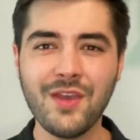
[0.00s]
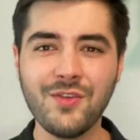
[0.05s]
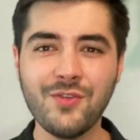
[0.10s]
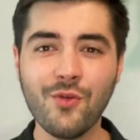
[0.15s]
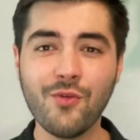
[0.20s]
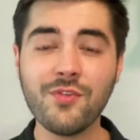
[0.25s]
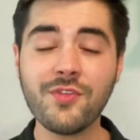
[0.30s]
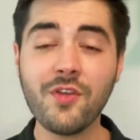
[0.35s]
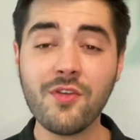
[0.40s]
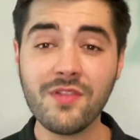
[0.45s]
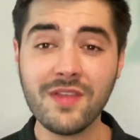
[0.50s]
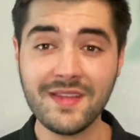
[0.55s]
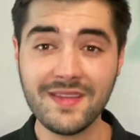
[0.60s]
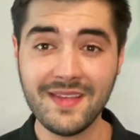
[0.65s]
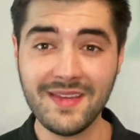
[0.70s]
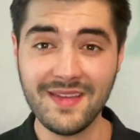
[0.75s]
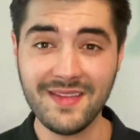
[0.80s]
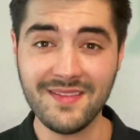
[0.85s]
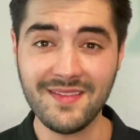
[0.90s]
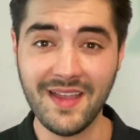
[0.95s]
North
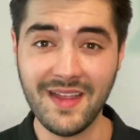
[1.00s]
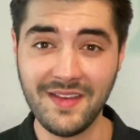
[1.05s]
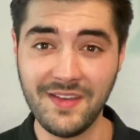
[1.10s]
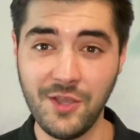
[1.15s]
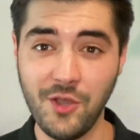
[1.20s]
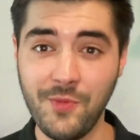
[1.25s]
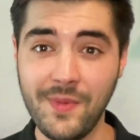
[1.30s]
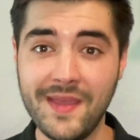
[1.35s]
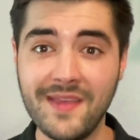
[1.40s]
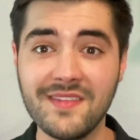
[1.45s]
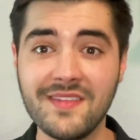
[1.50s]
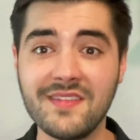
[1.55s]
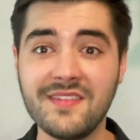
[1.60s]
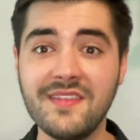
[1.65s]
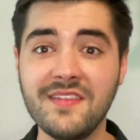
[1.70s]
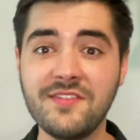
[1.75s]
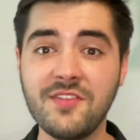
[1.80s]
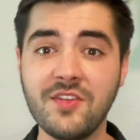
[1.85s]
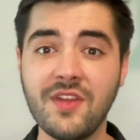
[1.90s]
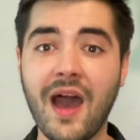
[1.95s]
Arlington is ideal because it
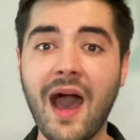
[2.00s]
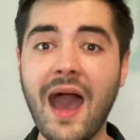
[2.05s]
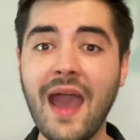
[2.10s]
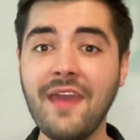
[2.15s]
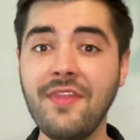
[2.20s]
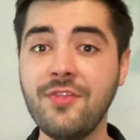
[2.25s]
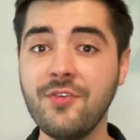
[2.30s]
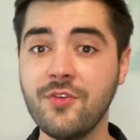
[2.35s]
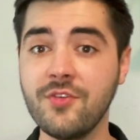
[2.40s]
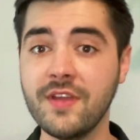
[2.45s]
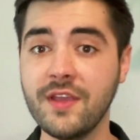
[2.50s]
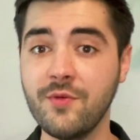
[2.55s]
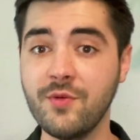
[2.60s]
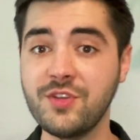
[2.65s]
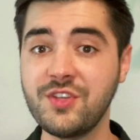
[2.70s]
sits on I-30,